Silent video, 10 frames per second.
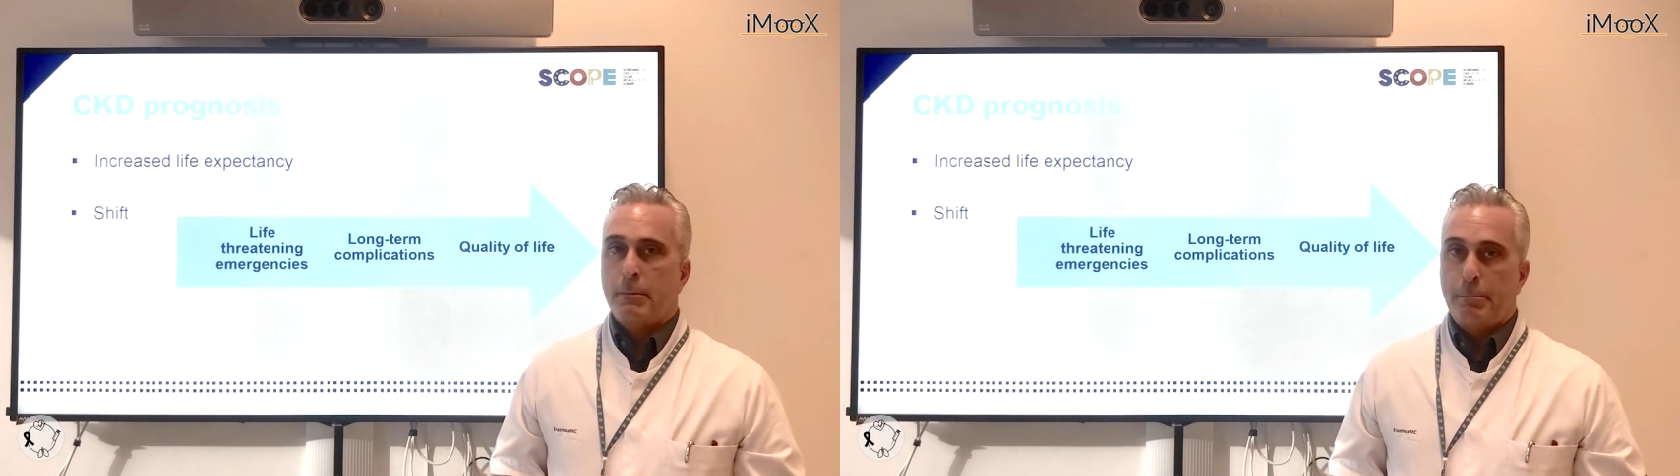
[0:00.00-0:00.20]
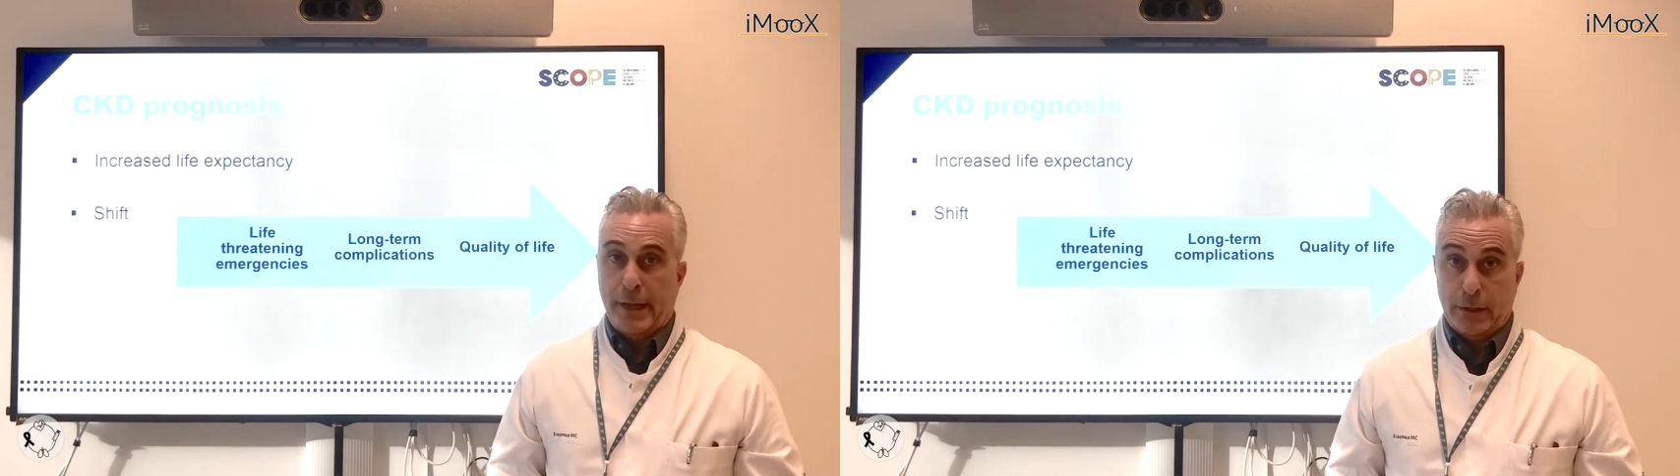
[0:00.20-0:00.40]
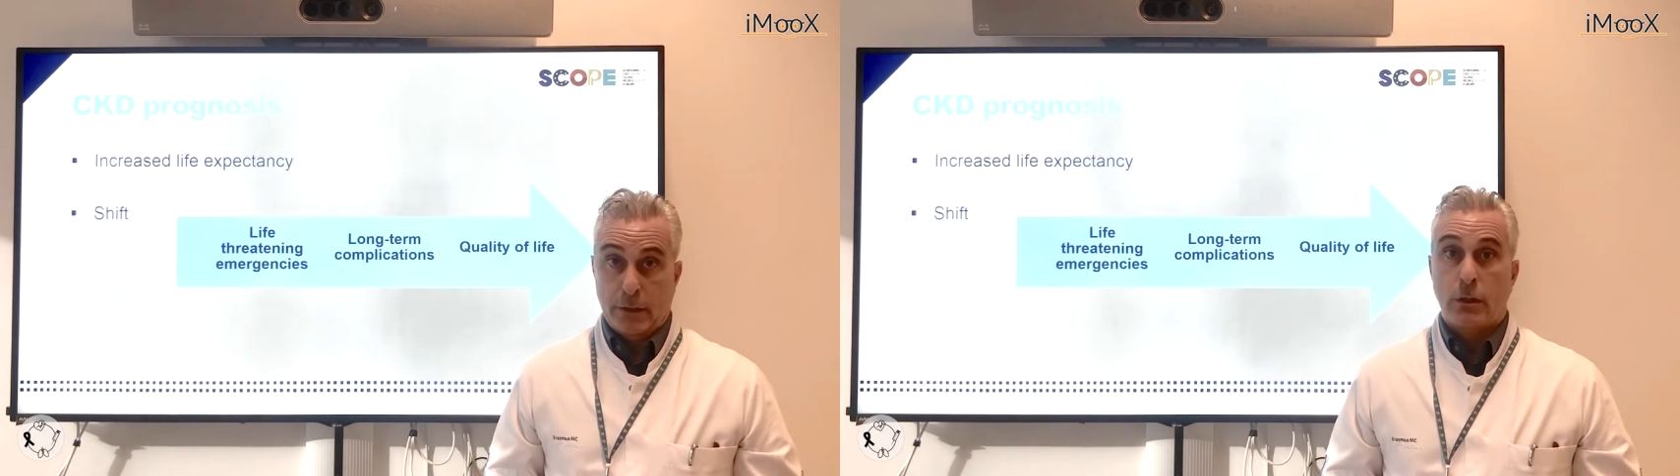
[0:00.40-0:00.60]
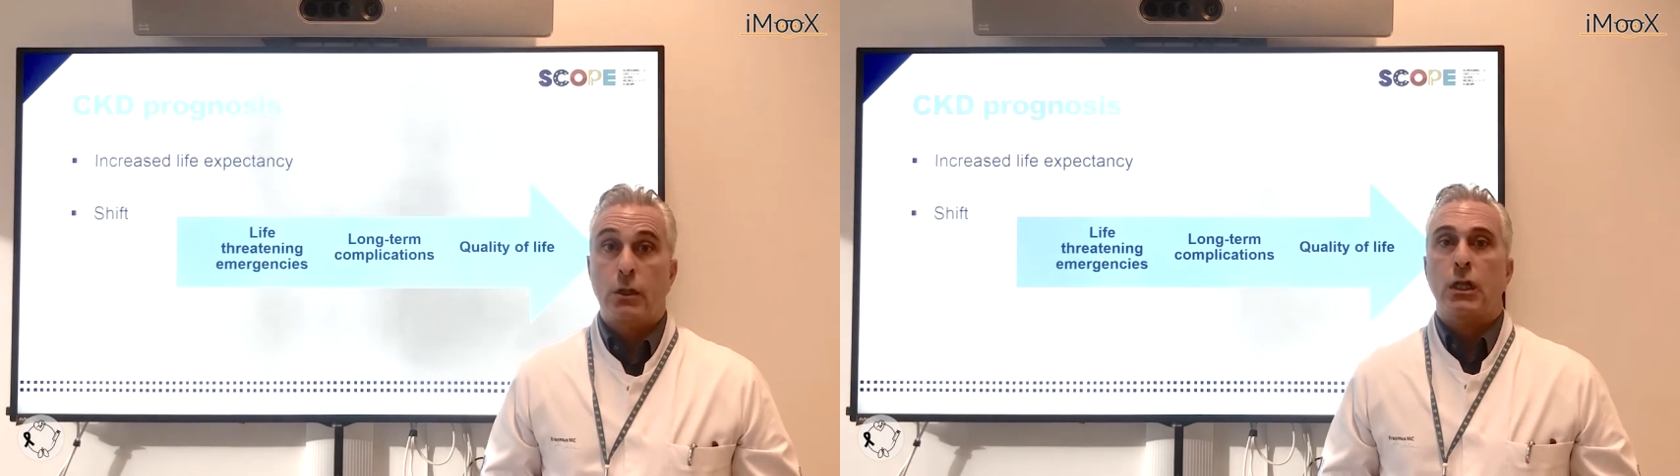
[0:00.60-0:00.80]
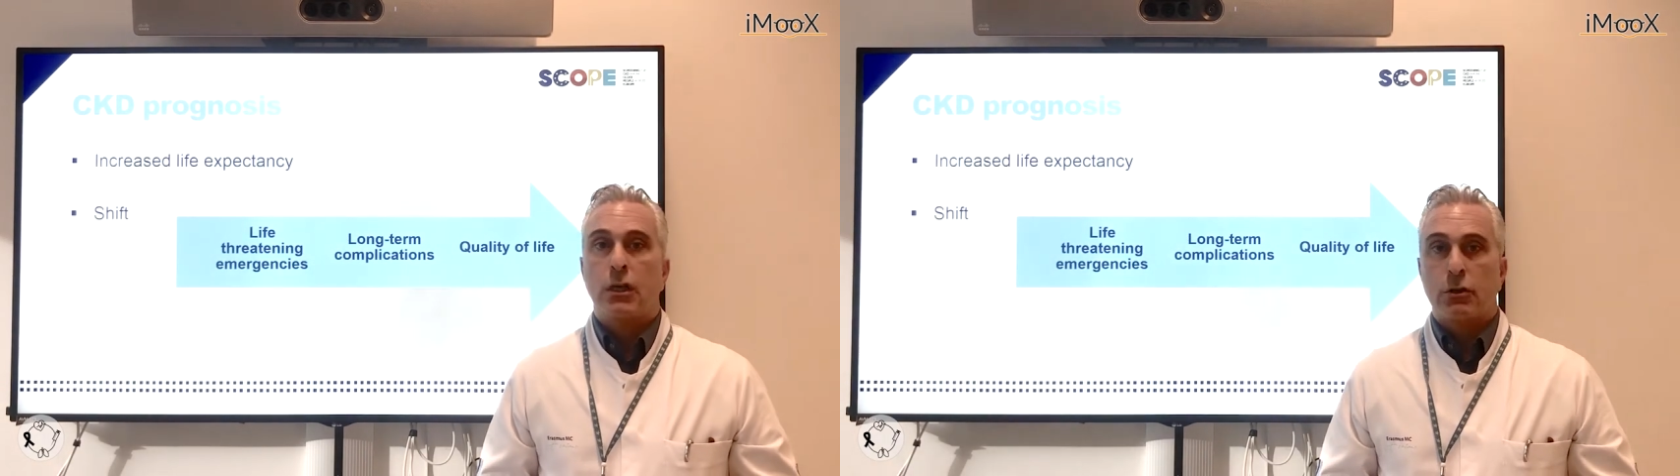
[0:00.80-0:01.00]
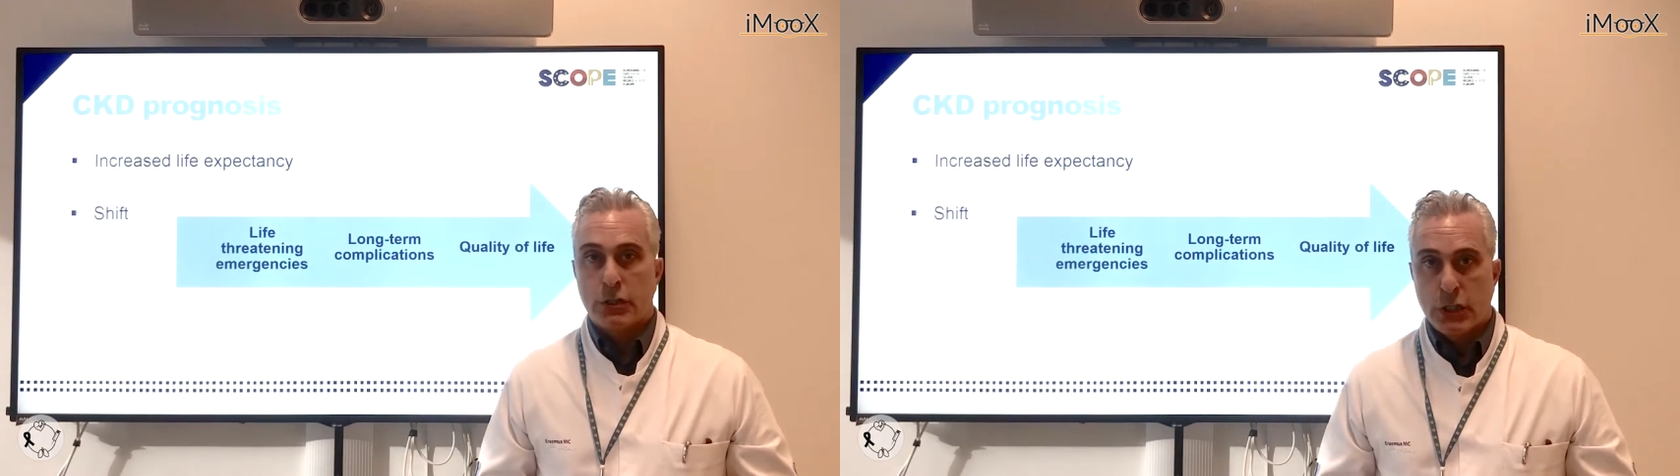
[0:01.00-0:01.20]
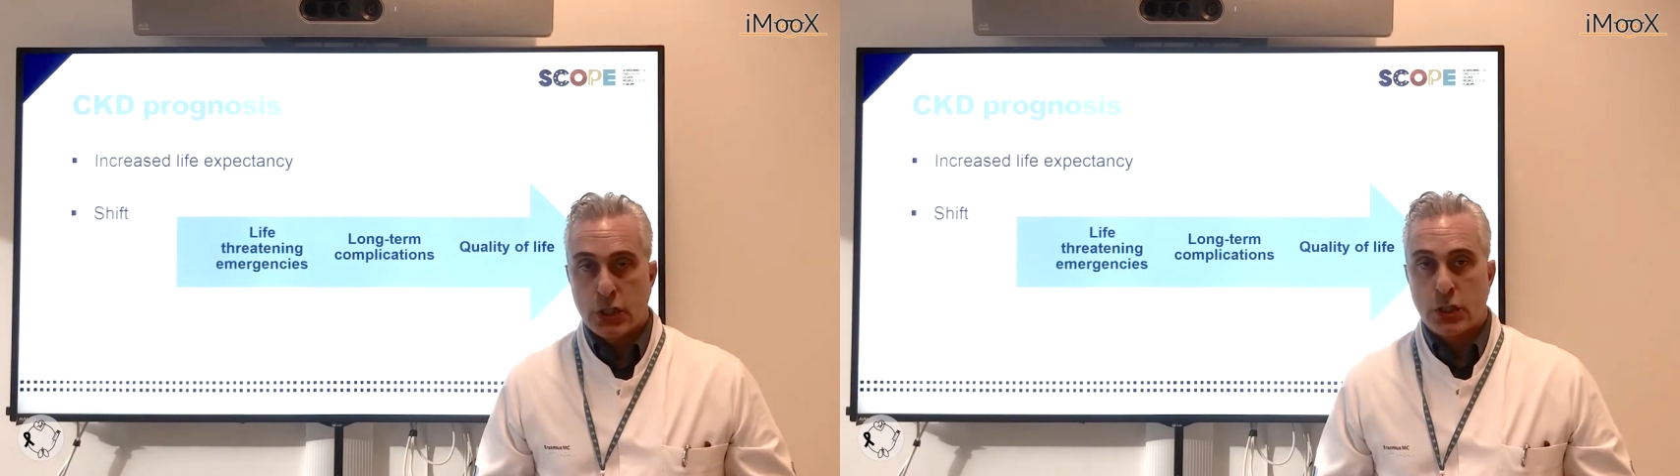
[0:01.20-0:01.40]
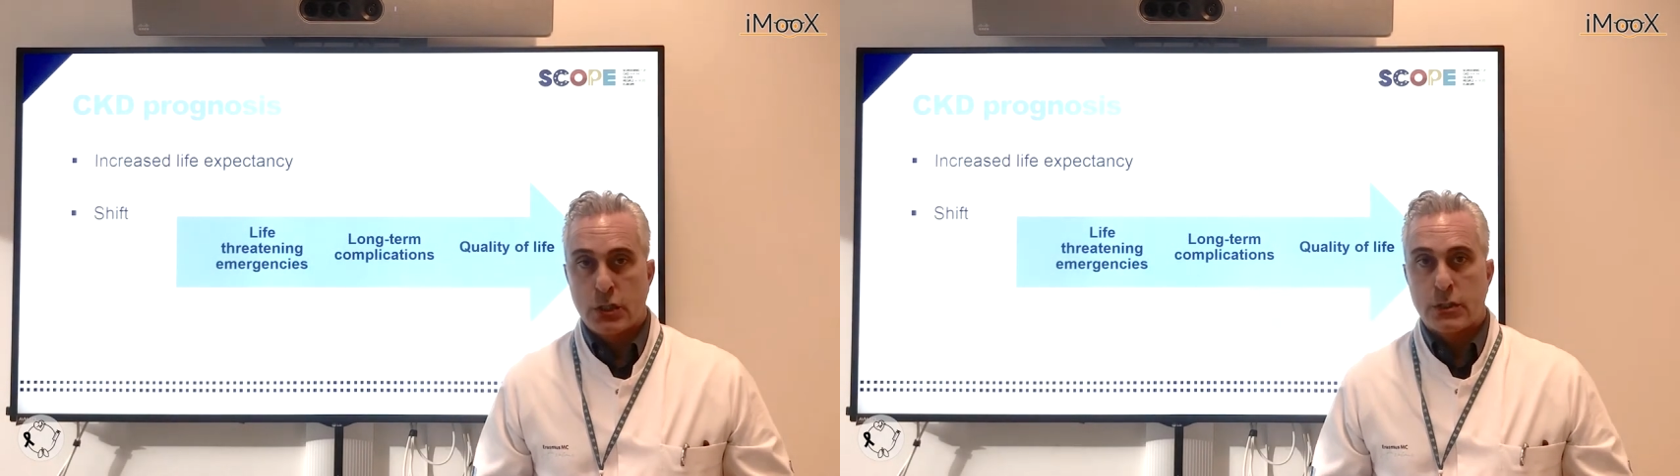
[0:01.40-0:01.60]
medical
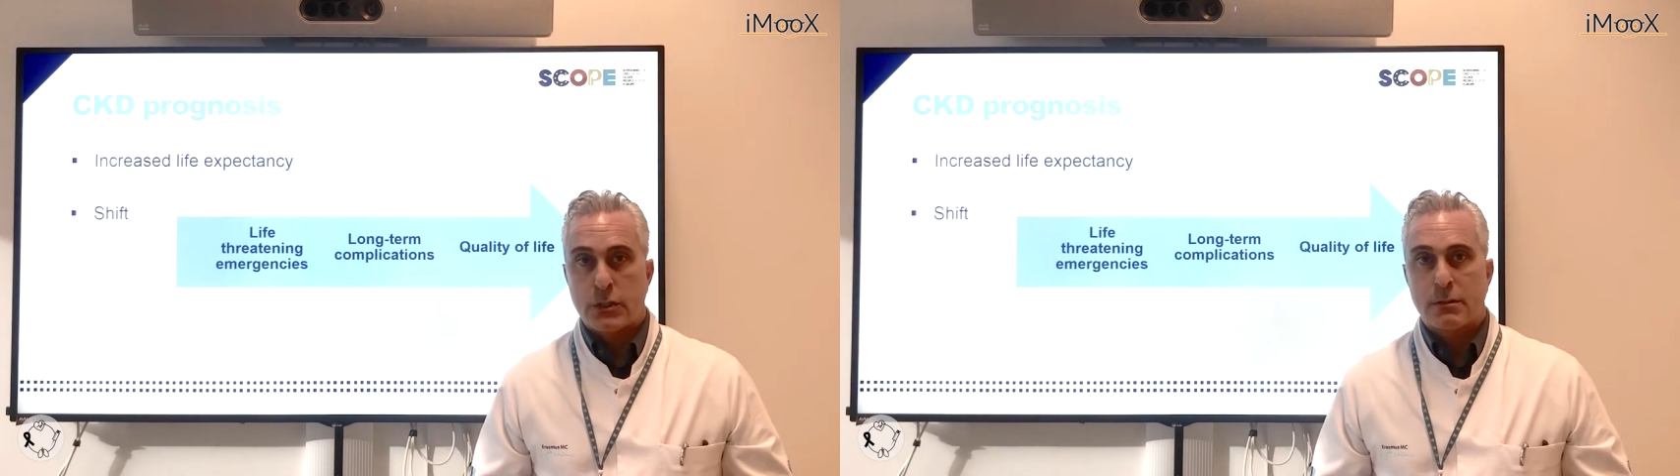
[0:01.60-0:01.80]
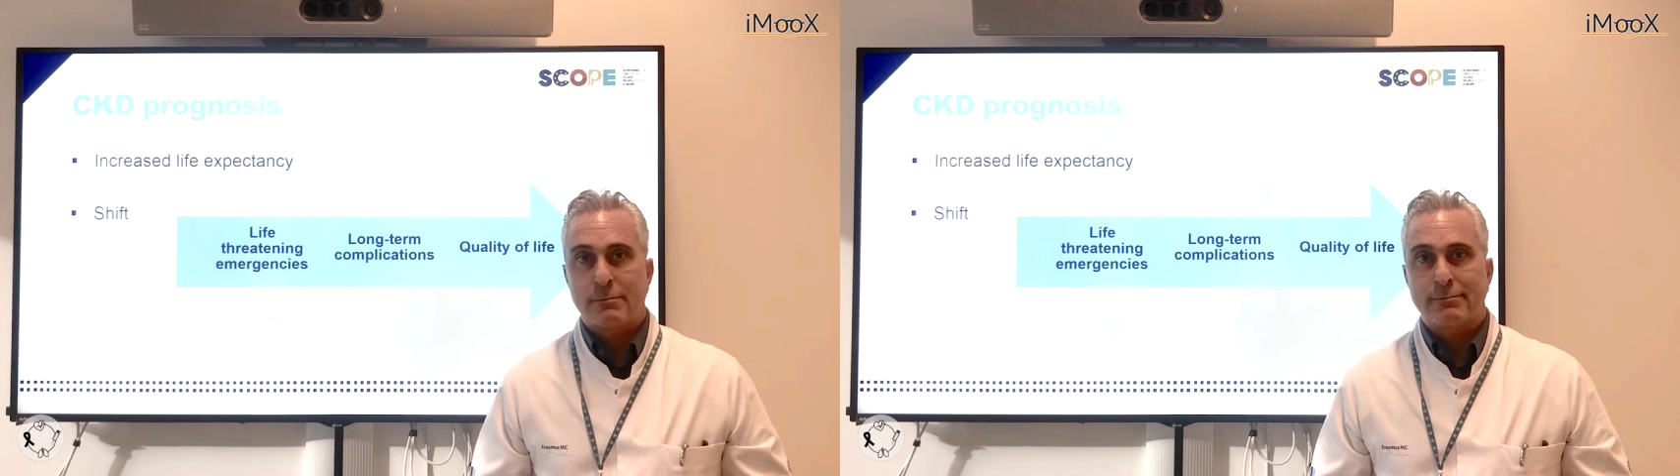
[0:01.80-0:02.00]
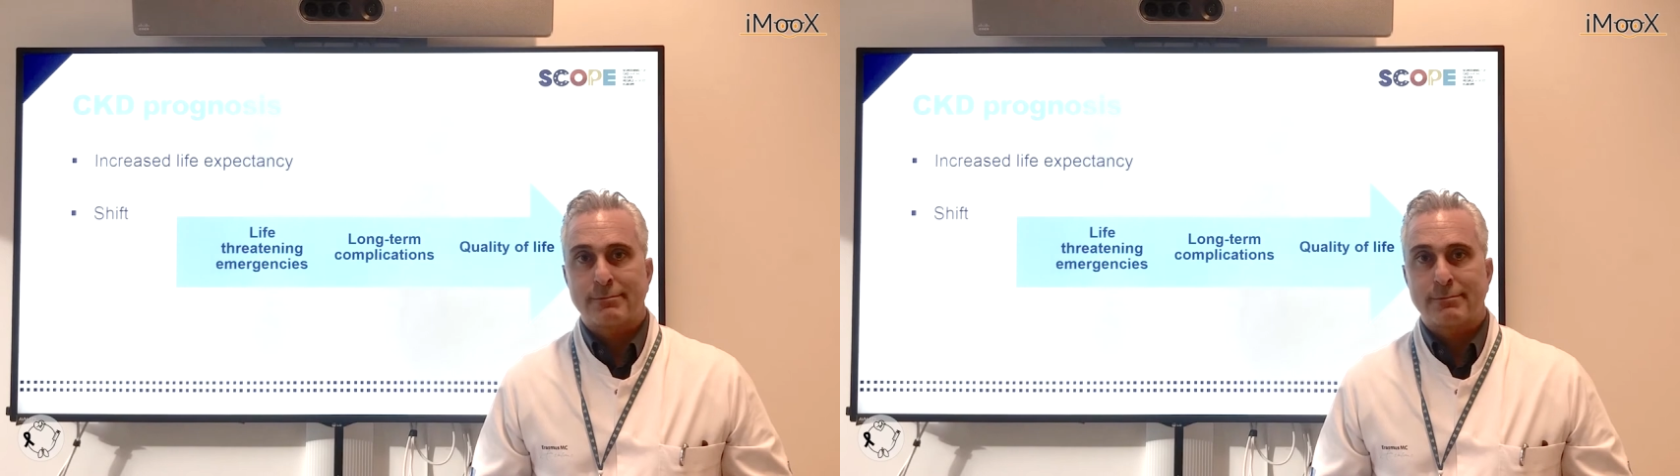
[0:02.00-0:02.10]
conditions.